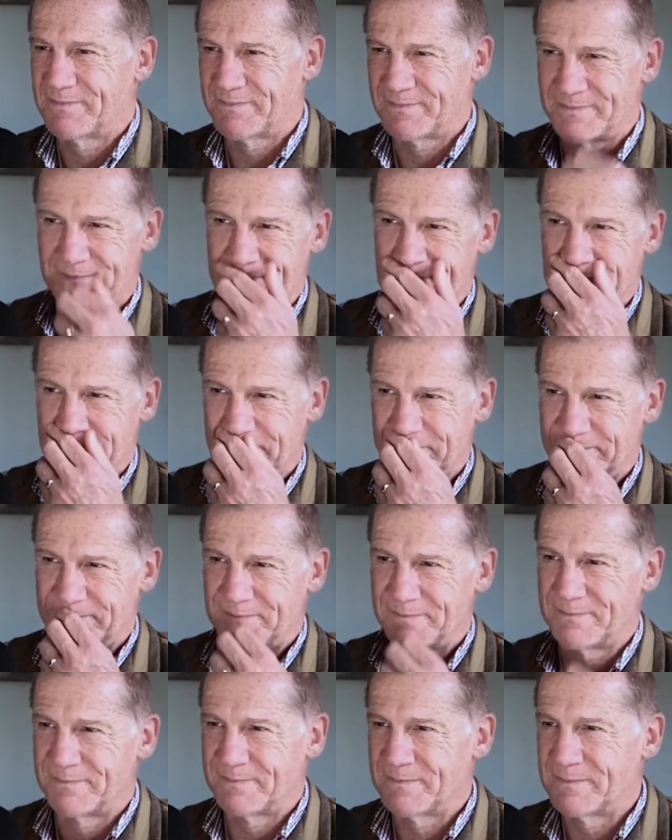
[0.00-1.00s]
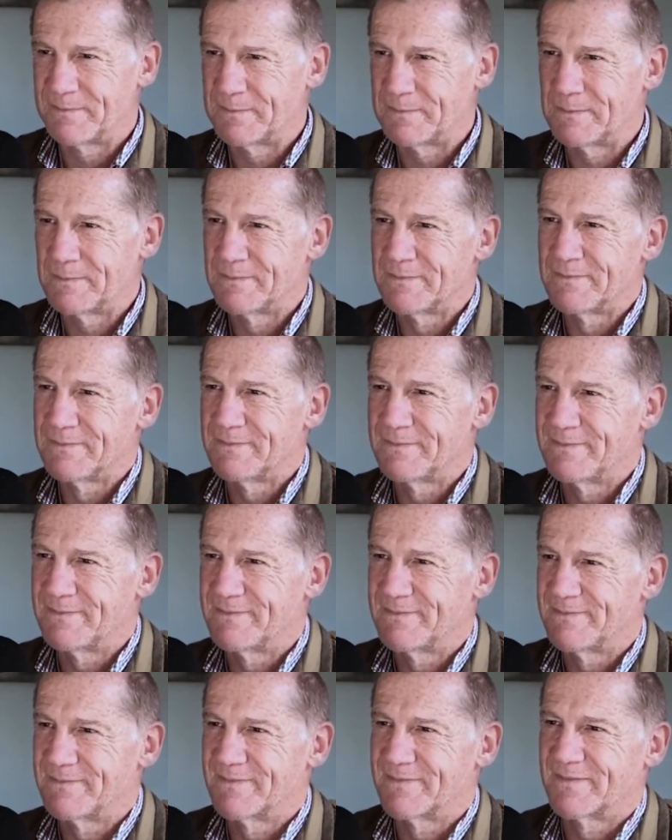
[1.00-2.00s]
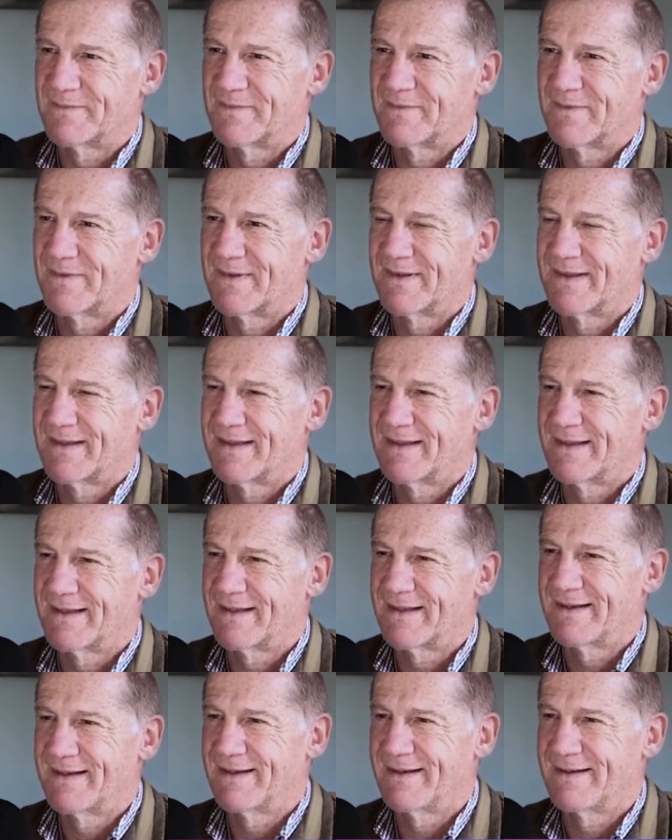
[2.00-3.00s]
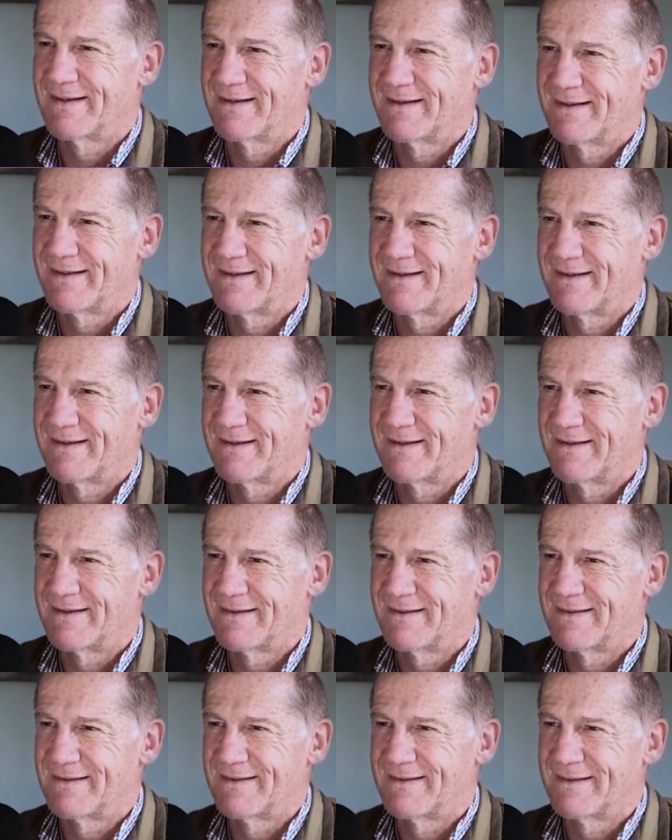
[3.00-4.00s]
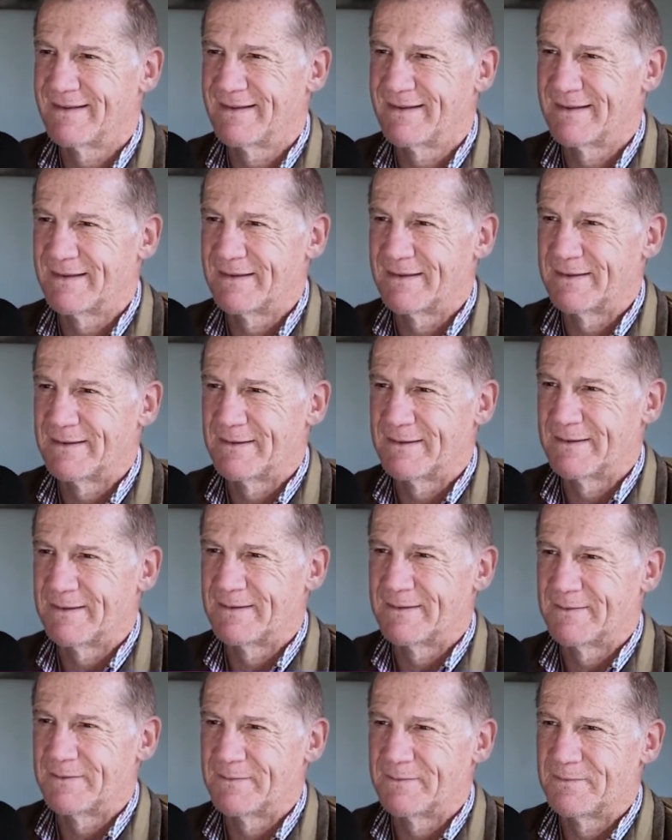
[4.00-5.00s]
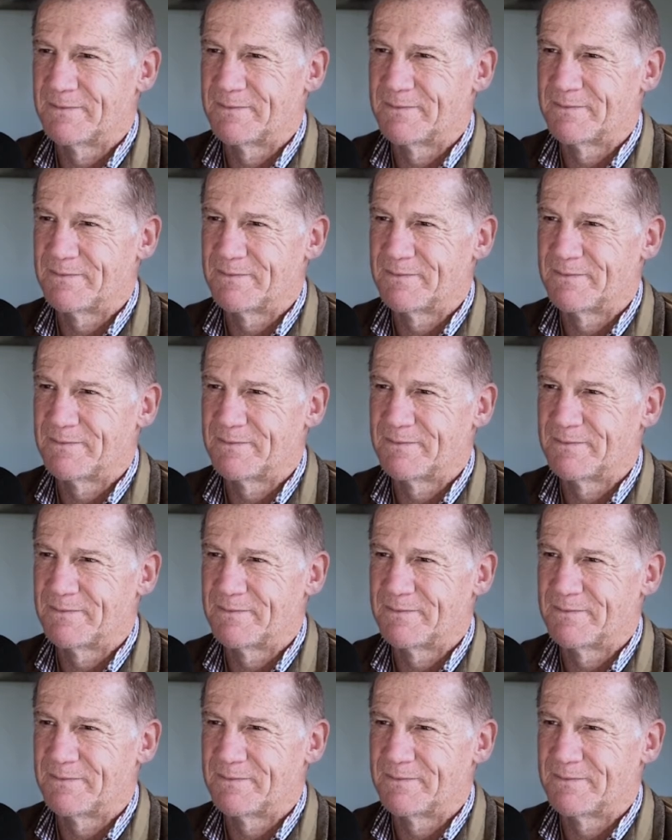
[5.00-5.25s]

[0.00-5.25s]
This person isn't speaking.